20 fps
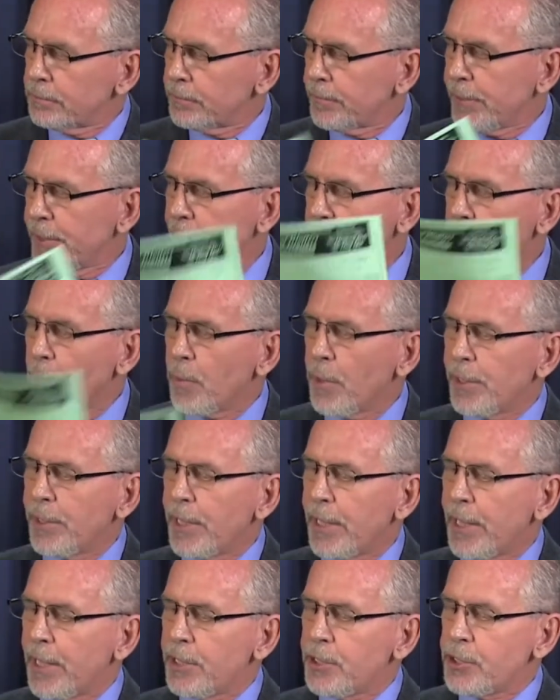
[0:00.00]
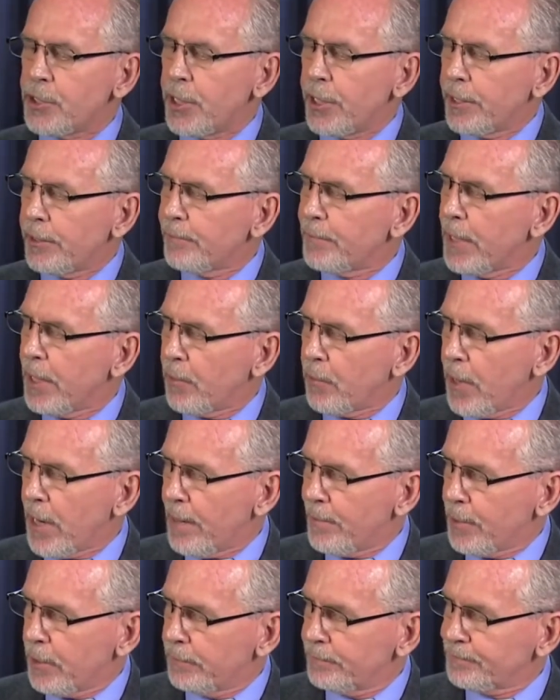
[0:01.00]
The other one that I share by
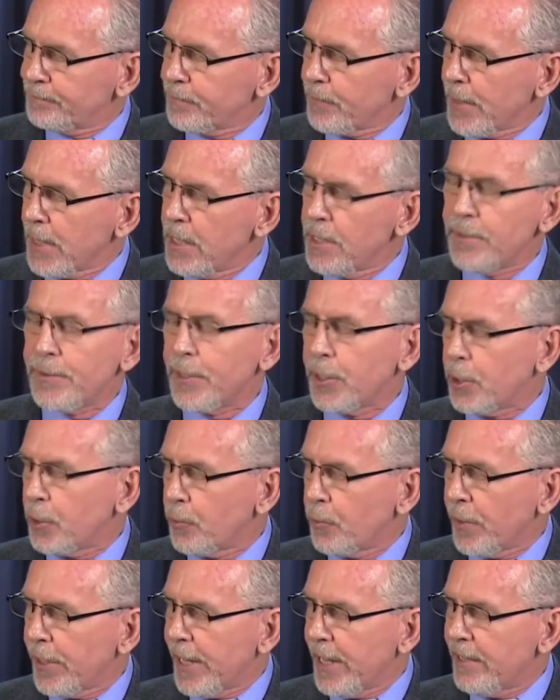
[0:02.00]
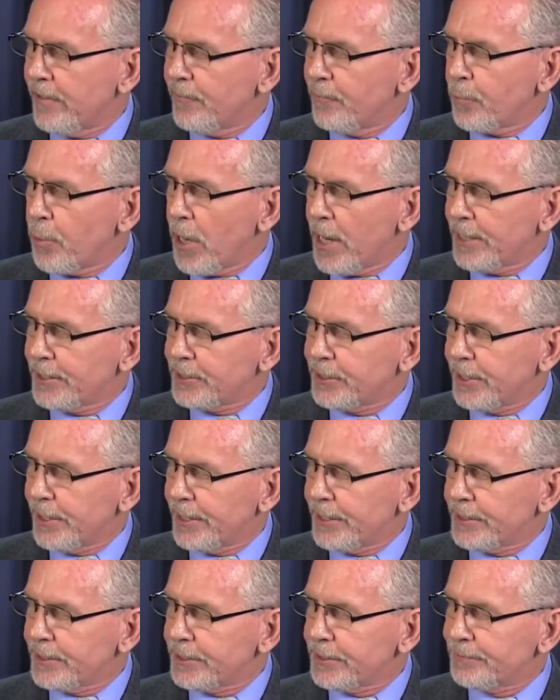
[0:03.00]
Robert, the creative
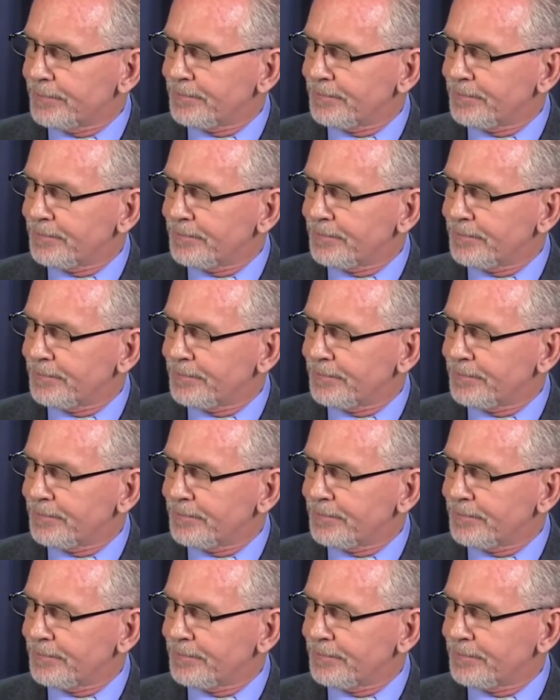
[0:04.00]
process.